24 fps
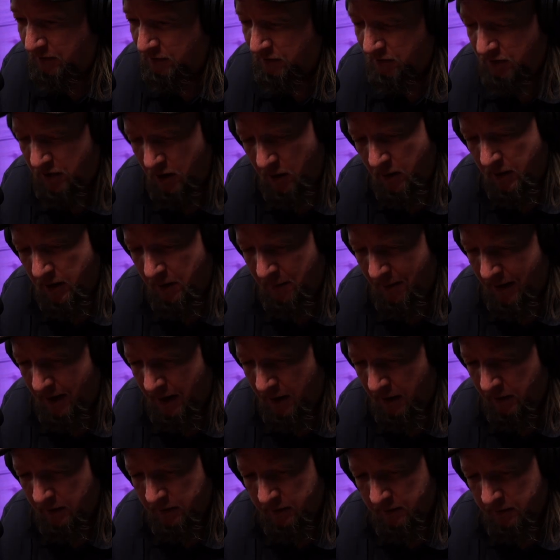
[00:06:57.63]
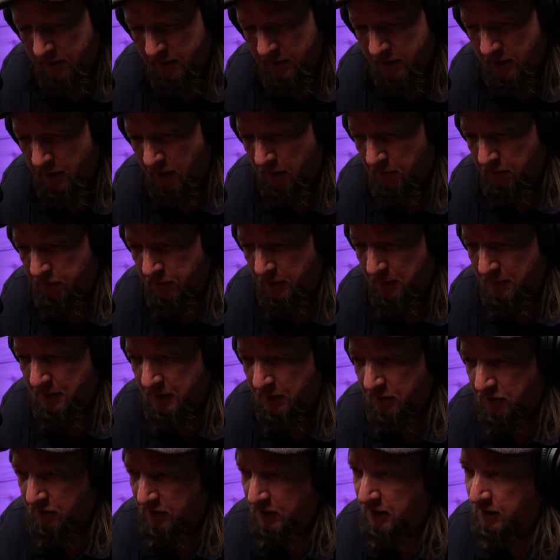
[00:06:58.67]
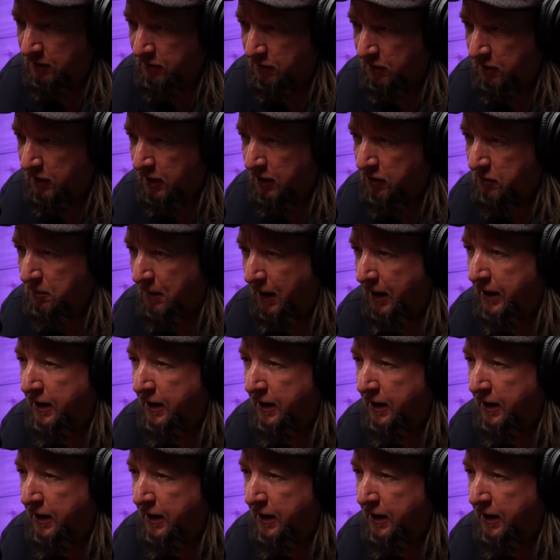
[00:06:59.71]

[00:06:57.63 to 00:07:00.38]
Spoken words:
going around, filming the cities and things, but I didn't